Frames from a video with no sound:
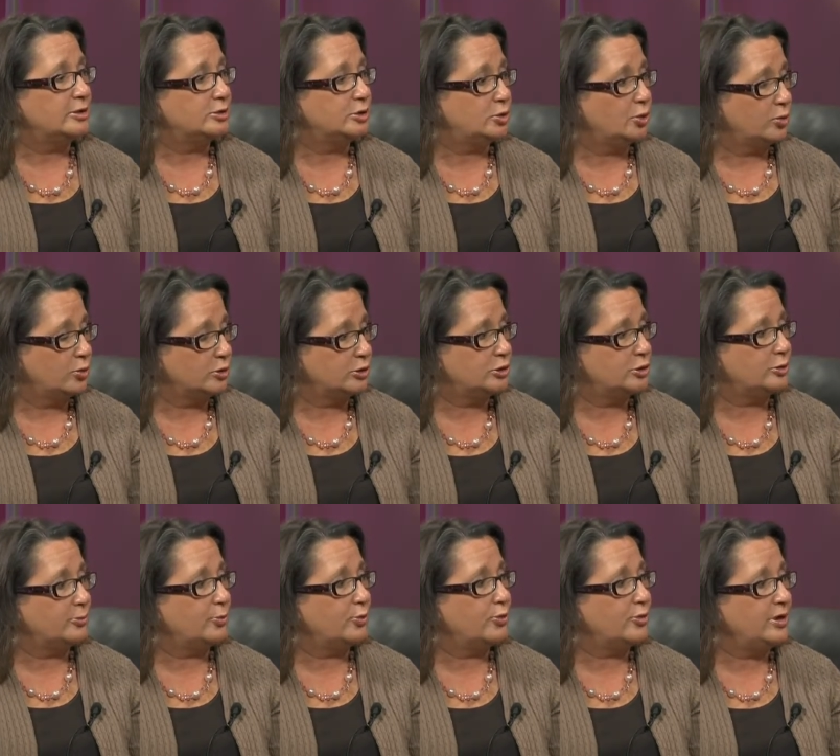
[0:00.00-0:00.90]
towards
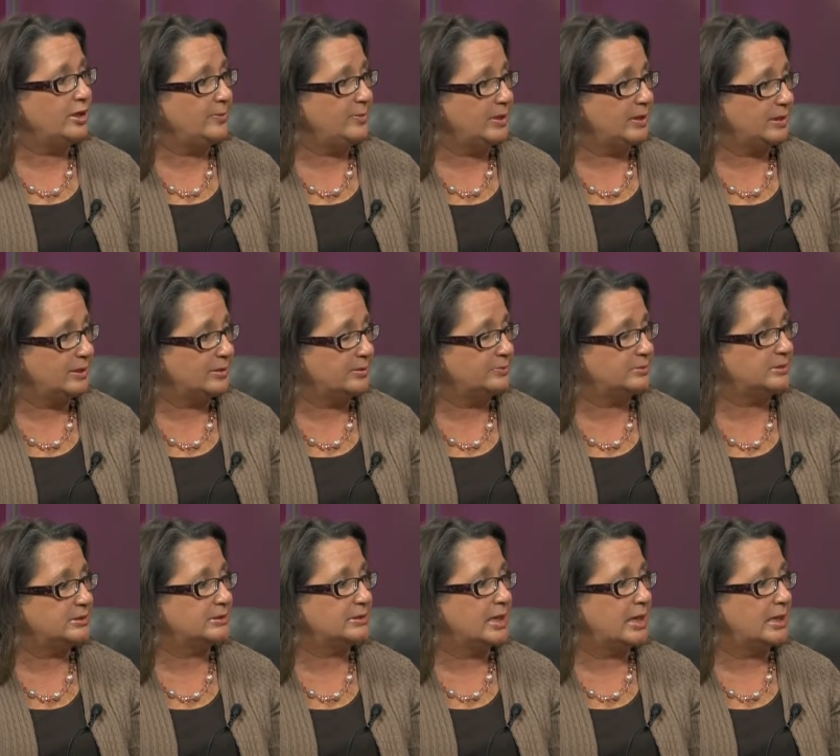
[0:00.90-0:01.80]
your
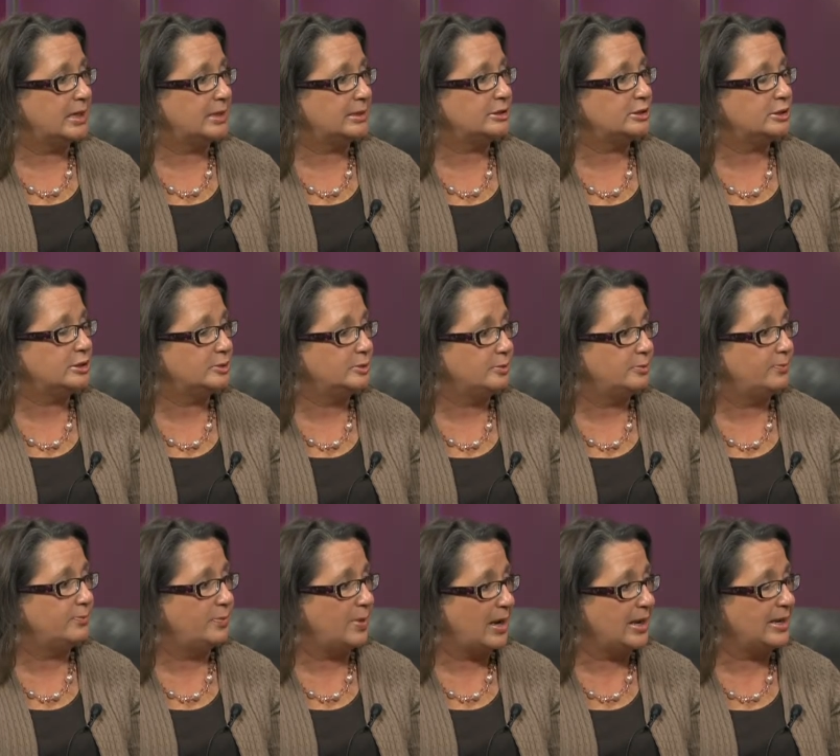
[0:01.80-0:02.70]
premiums uh, to
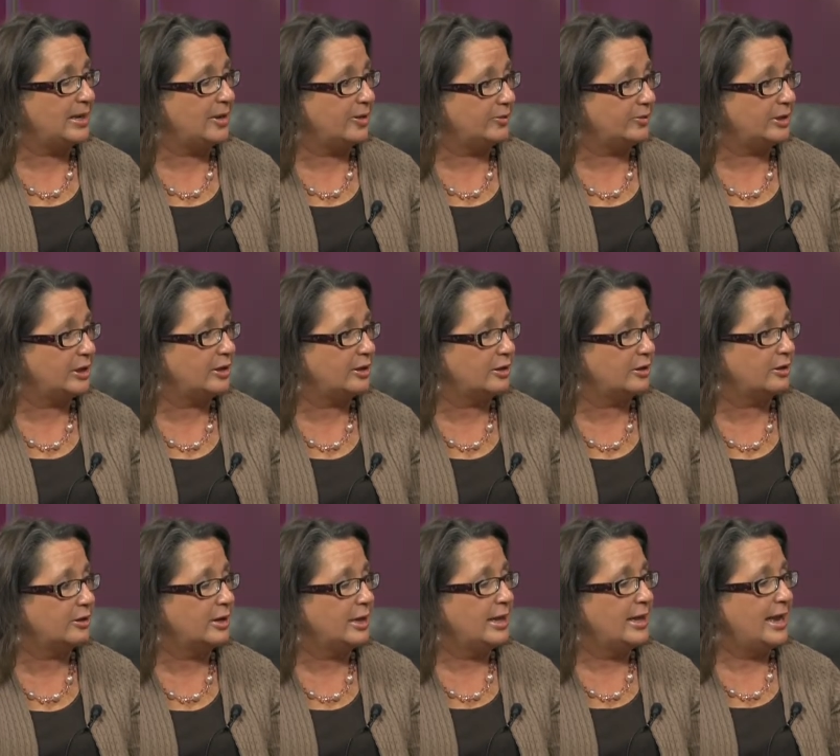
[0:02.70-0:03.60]
buy health
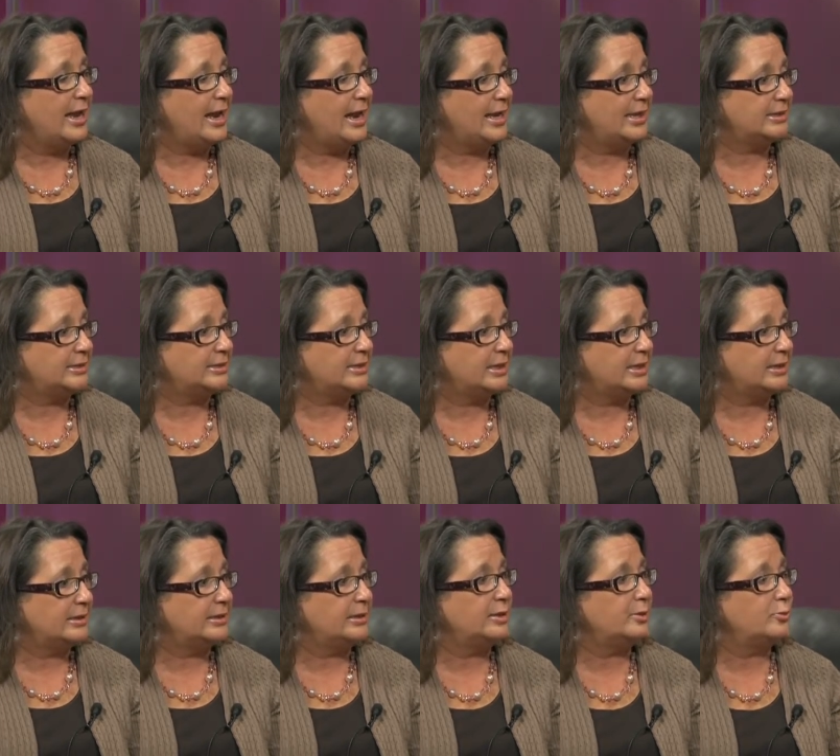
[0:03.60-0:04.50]
care, and
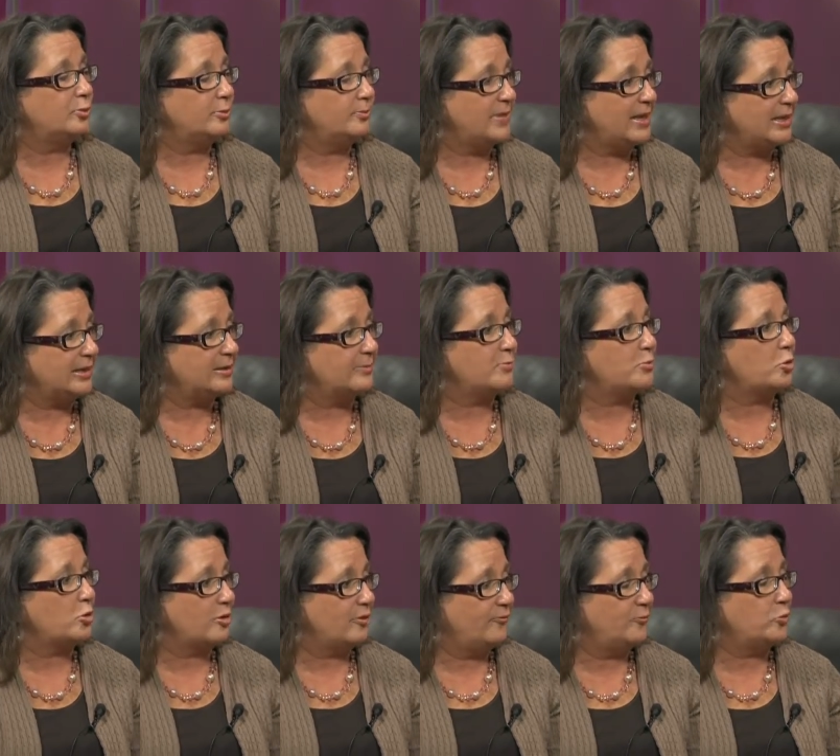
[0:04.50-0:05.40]
uh, it will make it
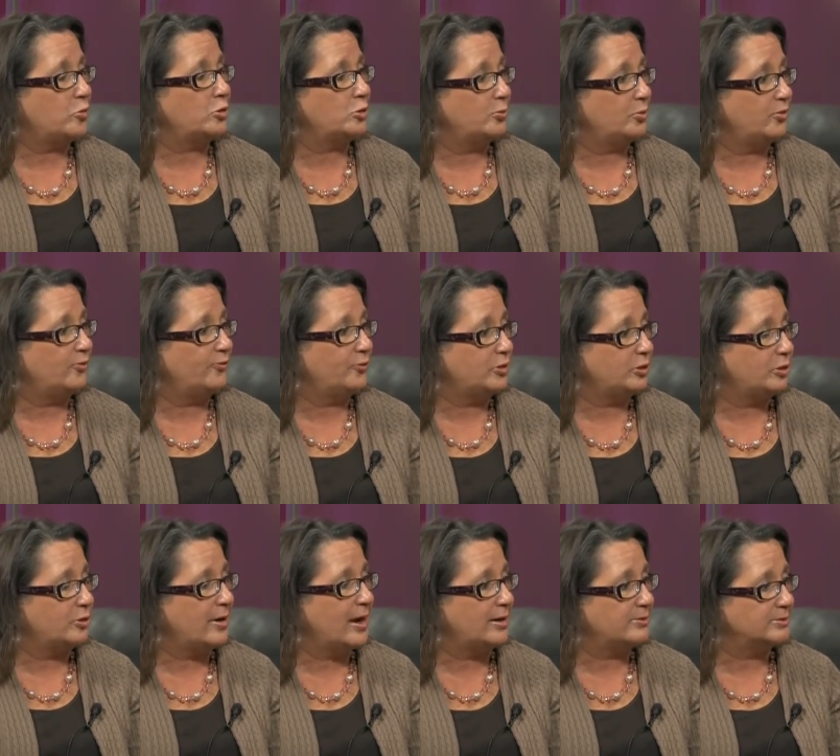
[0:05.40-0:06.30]
more affordable for
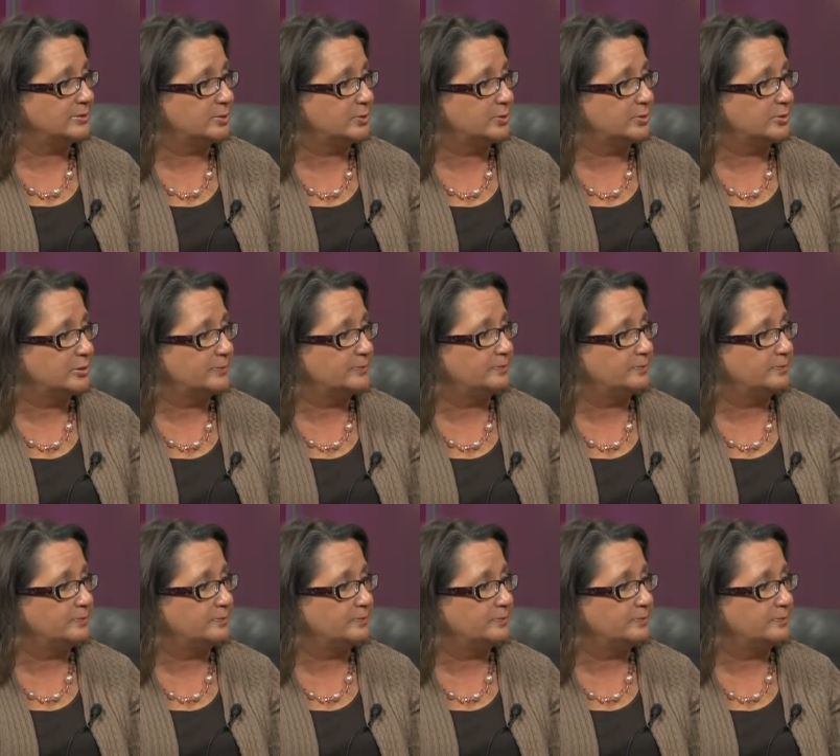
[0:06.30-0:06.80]
your household.